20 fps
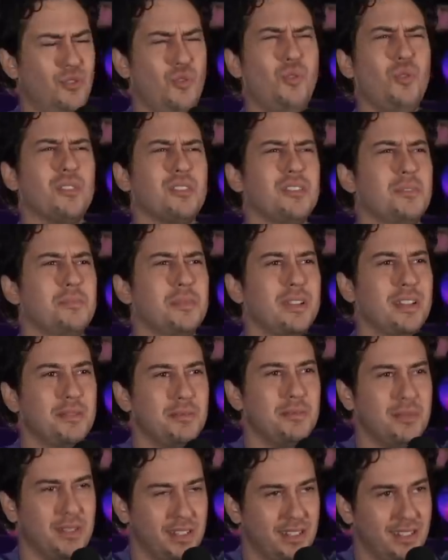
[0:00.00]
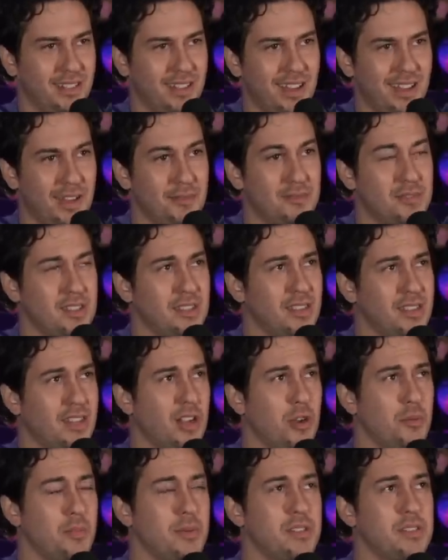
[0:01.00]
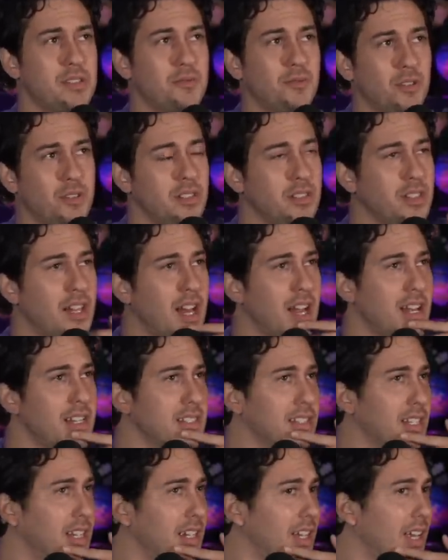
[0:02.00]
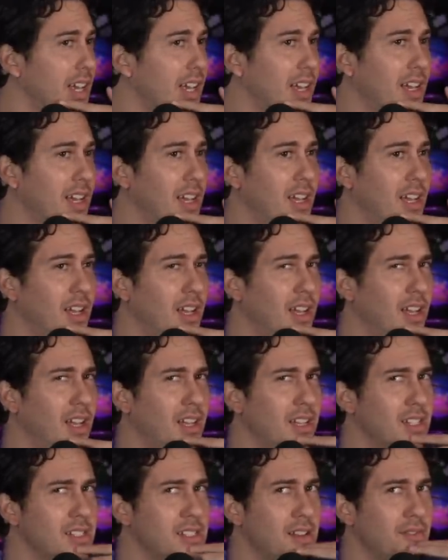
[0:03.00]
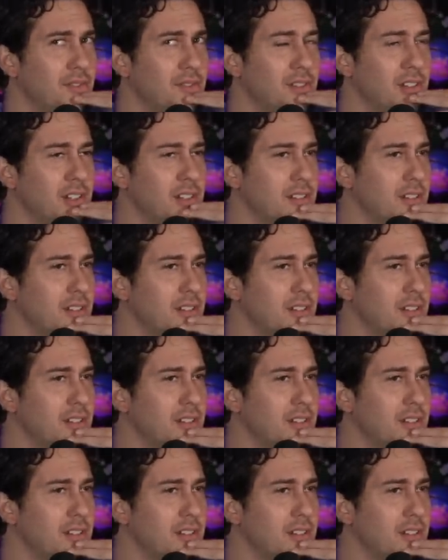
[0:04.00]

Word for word: course. I mean, come on. Yeah. I've well, therapy for the last like eight, eight, seven years